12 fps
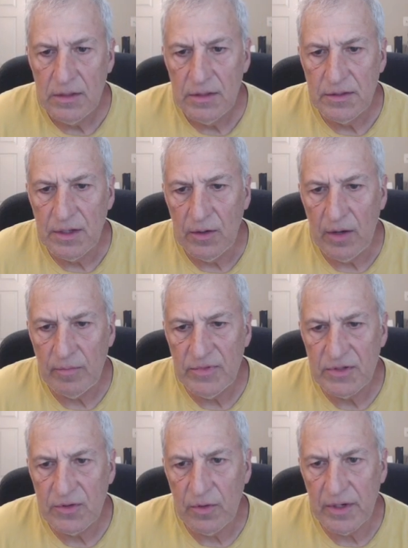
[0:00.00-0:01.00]
So I'm
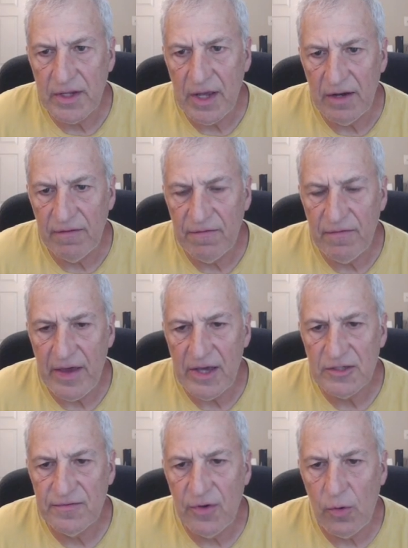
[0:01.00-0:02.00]
just going to kind of
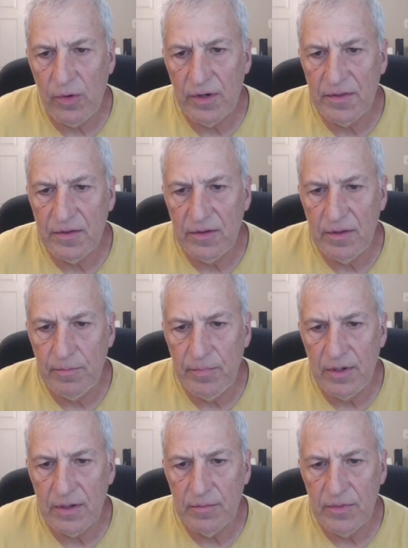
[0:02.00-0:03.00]
fast forward through the
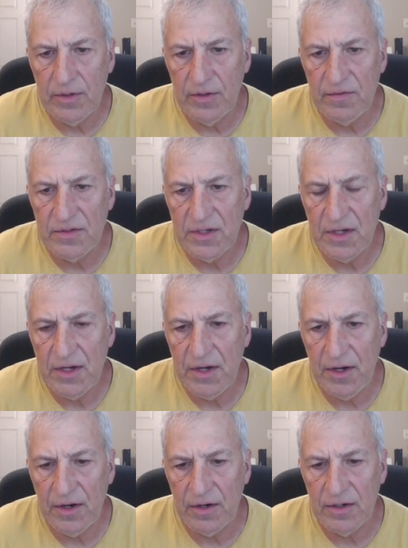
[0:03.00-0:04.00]
book moves
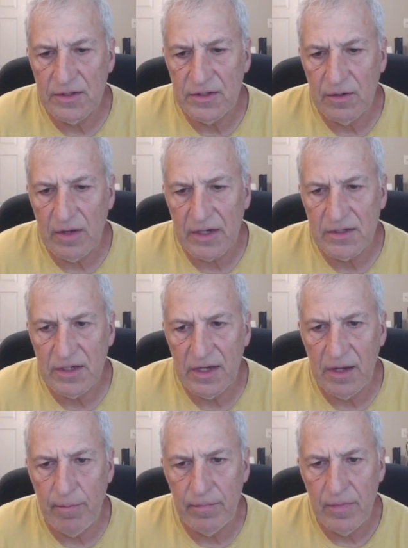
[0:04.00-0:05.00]
here. So like I
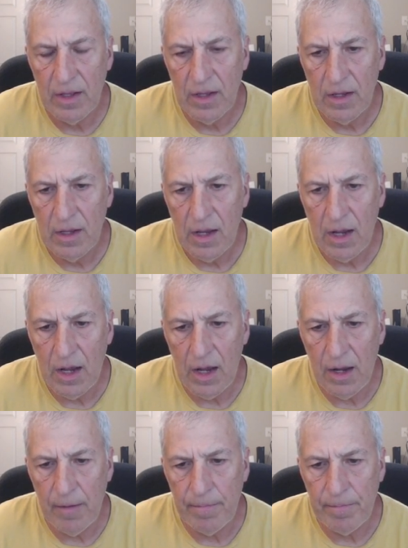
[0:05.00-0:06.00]
say, I'm
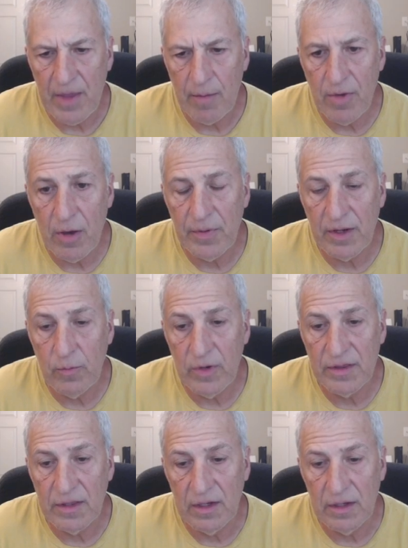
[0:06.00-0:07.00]
opening
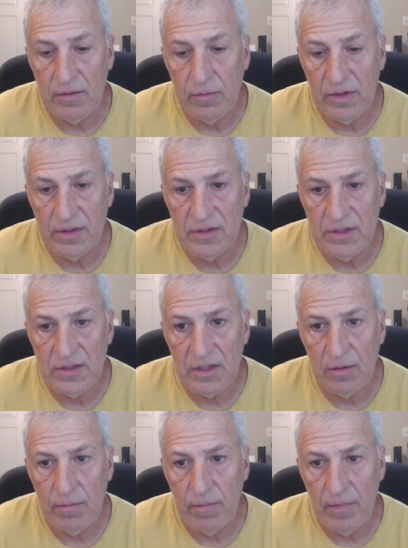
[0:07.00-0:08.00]
with just
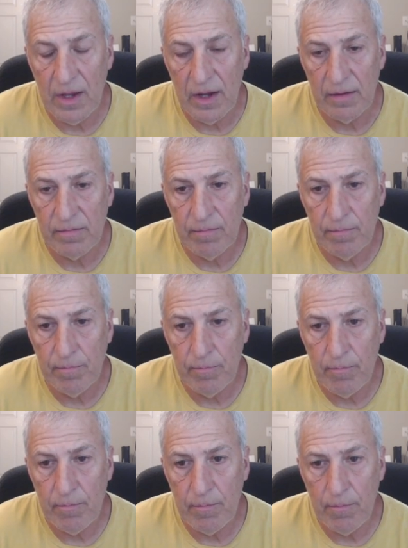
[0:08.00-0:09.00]
the
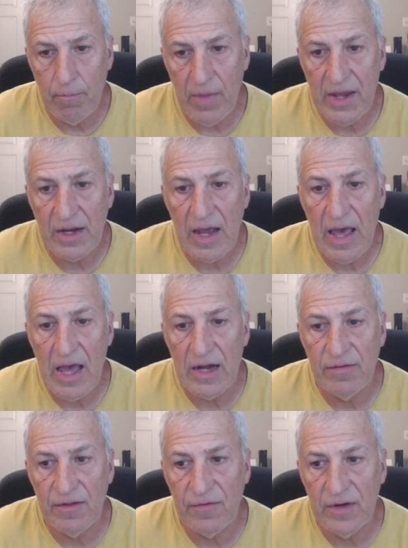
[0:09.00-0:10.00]
main
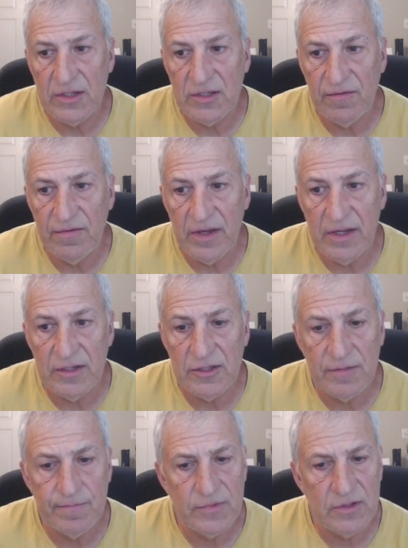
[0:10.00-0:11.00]
line of the French
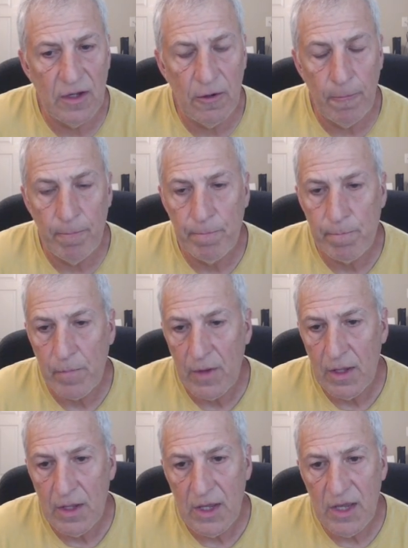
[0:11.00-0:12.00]
defense. So
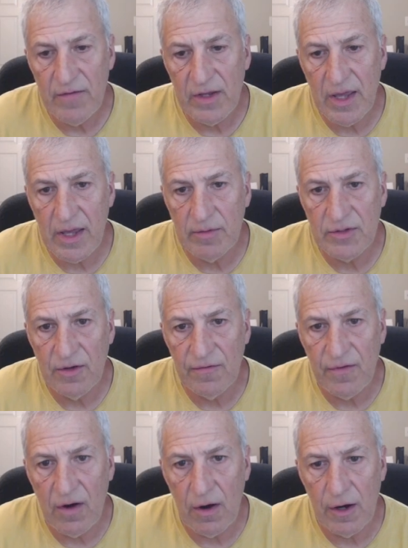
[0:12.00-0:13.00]
even game so
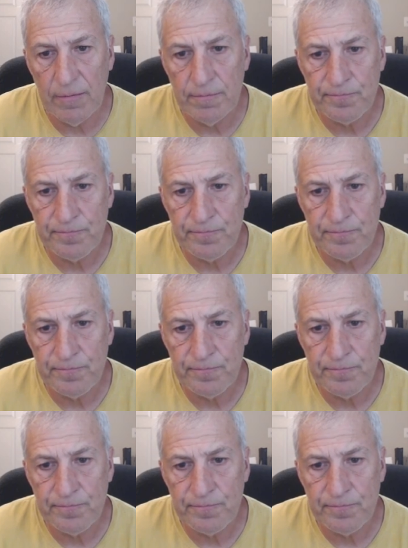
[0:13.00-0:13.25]
far.